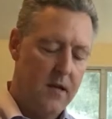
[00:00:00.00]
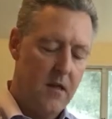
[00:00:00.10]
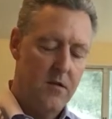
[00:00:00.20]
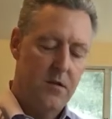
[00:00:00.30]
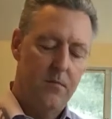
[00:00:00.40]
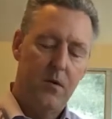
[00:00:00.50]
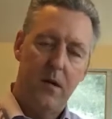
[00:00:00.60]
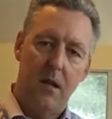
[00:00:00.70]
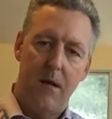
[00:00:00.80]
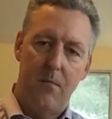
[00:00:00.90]
together, so I'm
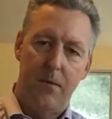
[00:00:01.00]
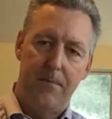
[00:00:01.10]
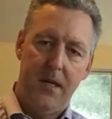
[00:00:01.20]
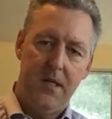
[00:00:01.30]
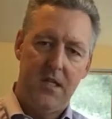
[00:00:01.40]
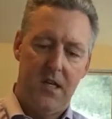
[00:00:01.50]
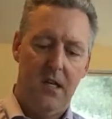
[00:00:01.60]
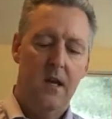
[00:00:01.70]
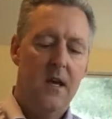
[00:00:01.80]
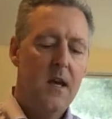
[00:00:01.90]
doing a lot more pinching.